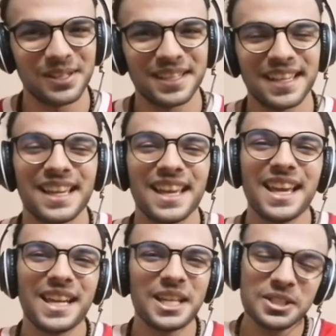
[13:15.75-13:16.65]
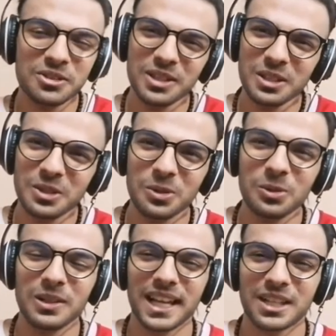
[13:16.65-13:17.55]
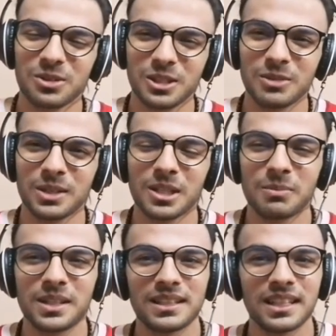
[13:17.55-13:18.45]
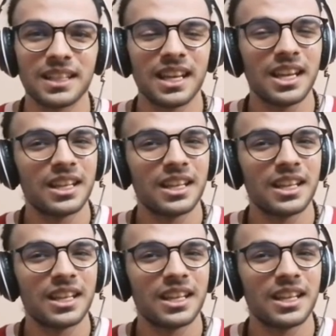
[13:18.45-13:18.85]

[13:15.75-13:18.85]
Okay, it's really cool actually, in my opinion.